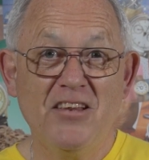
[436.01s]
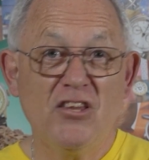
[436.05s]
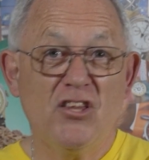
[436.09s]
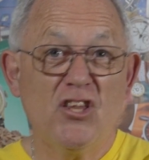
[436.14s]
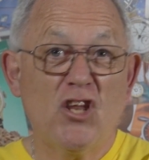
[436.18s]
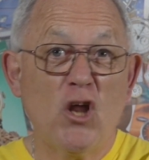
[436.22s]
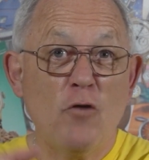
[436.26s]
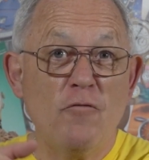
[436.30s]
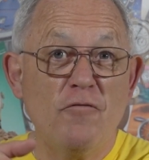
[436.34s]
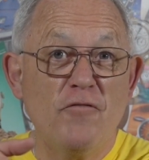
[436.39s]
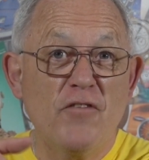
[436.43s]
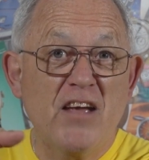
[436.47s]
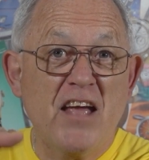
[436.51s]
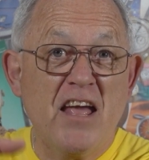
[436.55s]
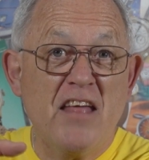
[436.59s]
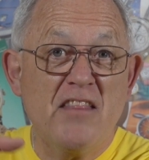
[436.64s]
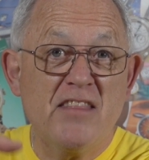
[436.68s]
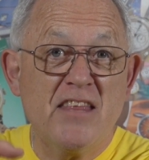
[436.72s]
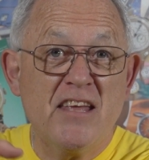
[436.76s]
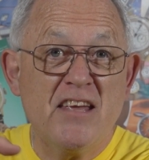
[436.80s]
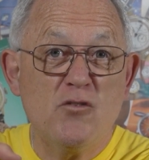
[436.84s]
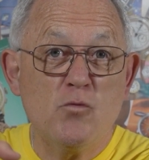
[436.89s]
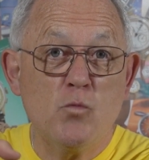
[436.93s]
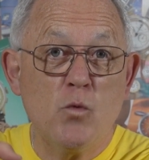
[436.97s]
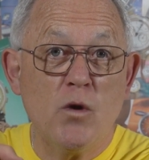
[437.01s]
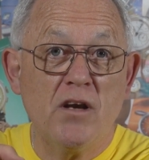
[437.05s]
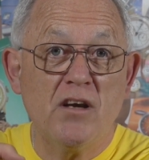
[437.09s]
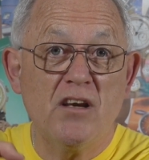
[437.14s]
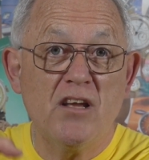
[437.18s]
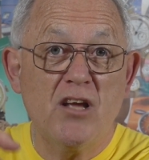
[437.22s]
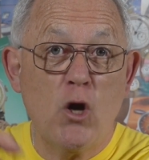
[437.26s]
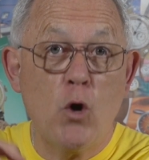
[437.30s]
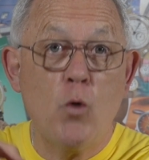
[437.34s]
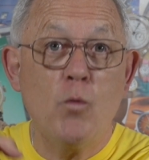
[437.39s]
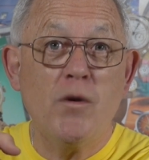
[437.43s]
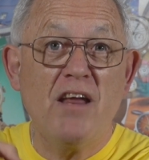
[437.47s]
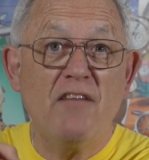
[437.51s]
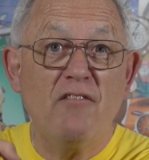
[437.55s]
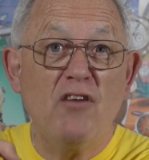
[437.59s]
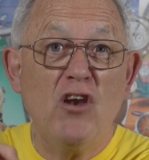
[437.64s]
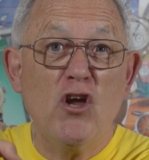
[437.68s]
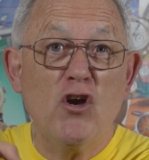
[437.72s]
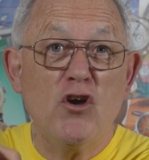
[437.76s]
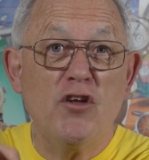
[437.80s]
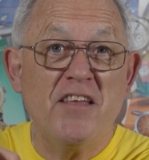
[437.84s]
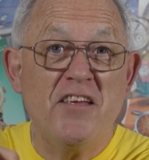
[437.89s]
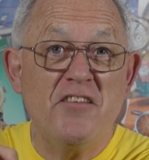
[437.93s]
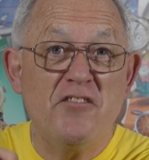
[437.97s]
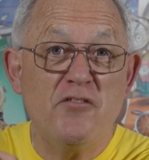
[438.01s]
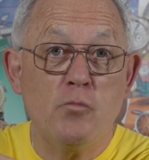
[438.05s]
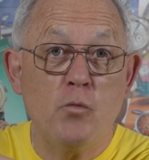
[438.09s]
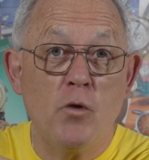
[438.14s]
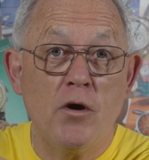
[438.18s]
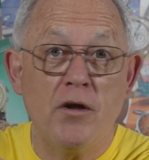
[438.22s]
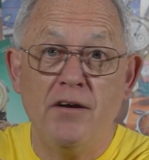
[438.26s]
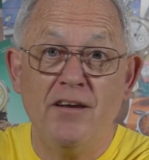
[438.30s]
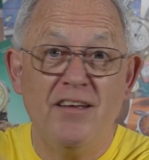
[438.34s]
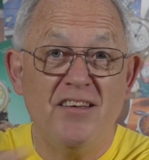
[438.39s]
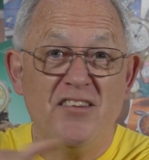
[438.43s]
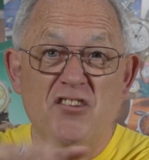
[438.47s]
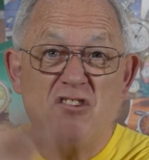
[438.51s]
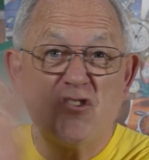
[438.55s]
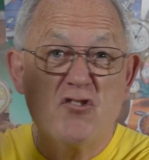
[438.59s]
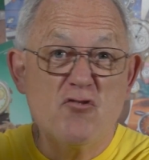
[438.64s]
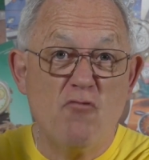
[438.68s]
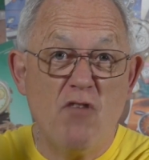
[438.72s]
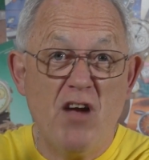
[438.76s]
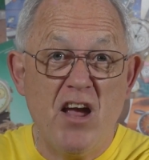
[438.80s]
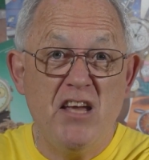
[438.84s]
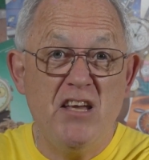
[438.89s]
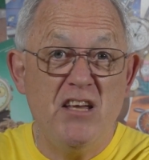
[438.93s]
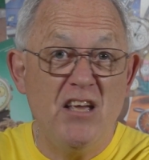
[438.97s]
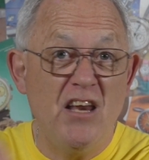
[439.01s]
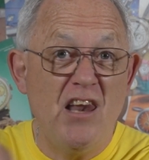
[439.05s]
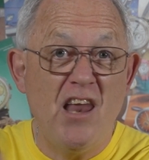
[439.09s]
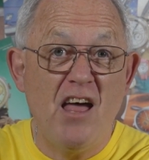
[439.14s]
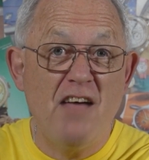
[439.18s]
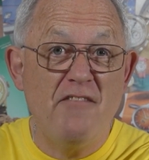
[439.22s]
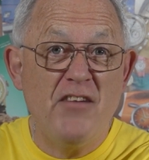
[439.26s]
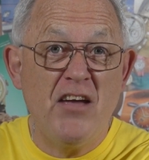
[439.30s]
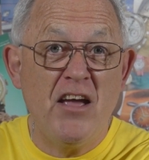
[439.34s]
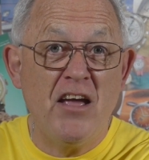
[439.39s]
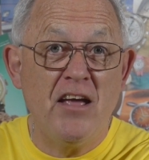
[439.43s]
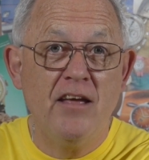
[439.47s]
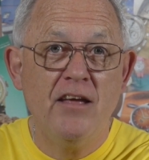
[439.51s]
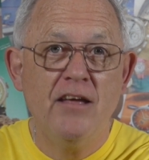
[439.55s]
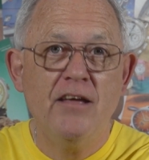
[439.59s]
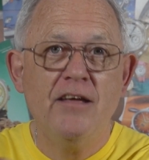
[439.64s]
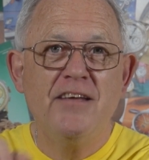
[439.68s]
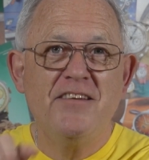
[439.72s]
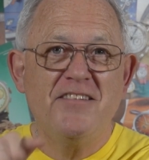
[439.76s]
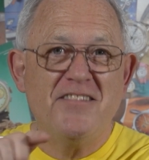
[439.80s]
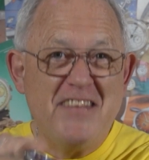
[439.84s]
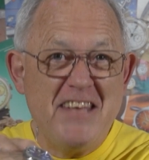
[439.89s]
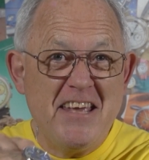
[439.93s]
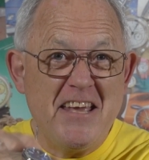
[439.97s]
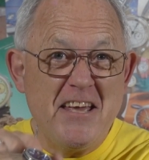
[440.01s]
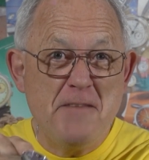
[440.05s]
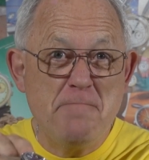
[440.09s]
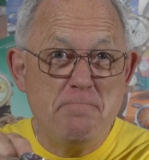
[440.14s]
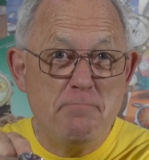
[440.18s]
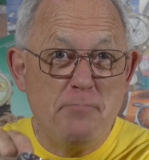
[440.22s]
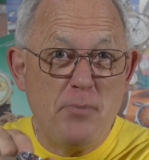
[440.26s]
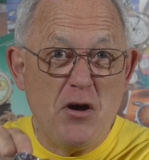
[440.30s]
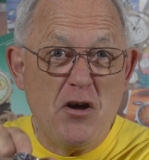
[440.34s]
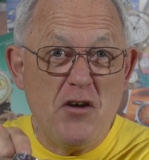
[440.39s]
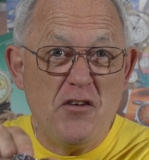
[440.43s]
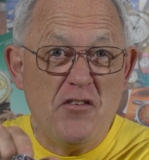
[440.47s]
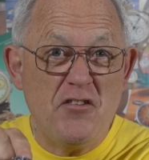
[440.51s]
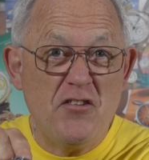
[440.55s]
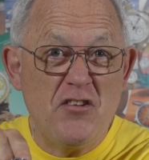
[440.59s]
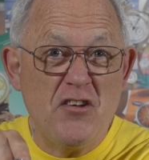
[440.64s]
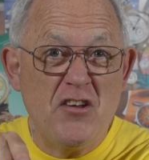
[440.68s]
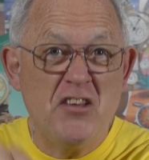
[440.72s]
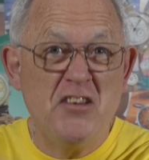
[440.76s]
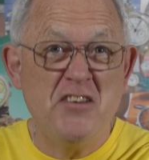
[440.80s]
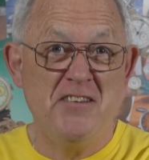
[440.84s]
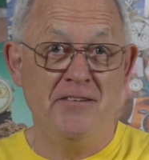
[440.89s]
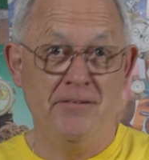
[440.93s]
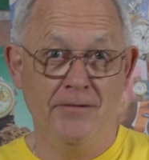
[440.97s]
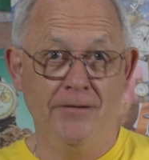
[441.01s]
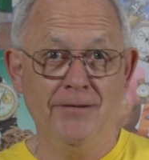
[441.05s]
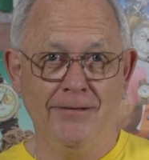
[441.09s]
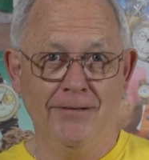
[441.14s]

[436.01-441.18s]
Don't forget this one. Go and have a look at this one. It's great. You love it. See it in person.